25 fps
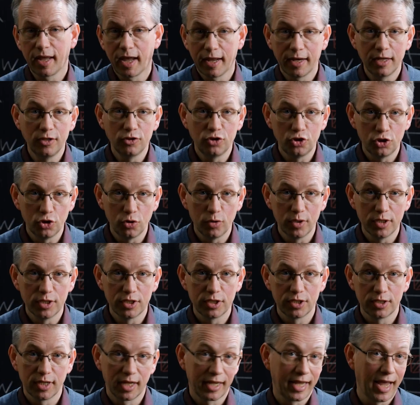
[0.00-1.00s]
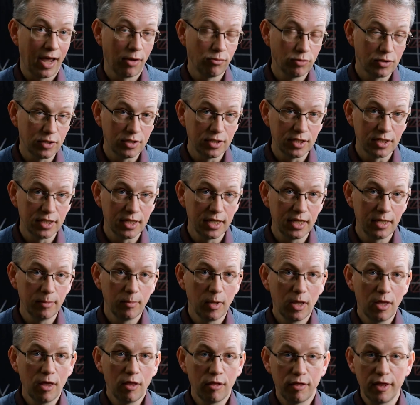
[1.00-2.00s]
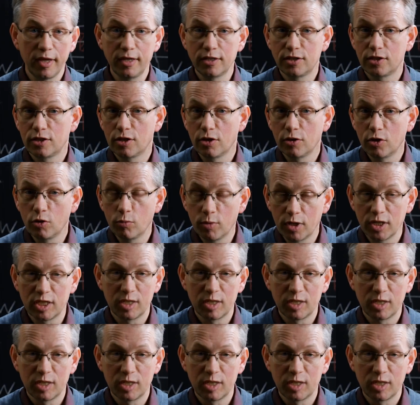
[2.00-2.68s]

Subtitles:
and insurance, accountancy, things that you would